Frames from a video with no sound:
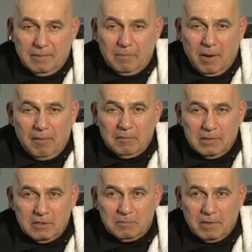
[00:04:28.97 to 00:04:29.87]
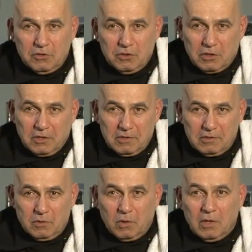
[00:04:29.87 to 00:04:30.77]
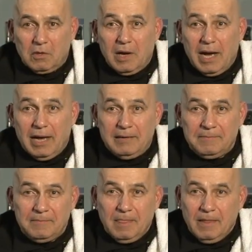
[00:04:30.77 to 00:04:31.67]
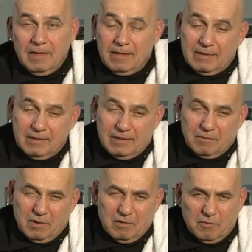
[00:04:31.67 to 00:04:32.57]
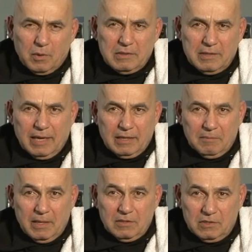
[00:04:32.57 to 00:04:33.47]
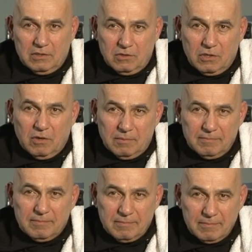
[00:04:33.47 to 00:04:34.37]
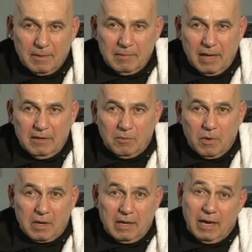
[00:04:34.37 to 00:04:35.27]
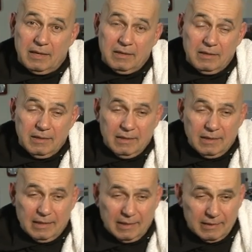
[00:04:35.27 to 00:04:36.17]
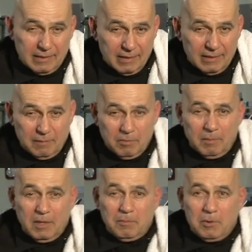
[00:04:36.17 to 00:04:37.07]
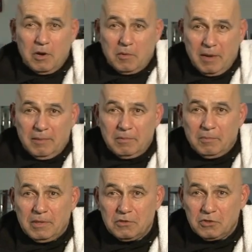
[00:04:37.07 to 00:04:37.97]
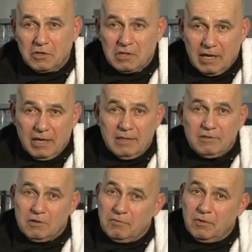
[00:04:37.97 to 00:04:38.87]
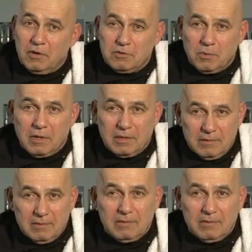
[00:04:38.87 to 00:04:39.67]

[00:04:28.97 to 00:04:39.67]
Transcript: My problem is my sugar is going a little high, and I want to avoid taking the medicine, so I'm down here working out. And uh, they put me on a program to bring the sugar down, and so far it's working.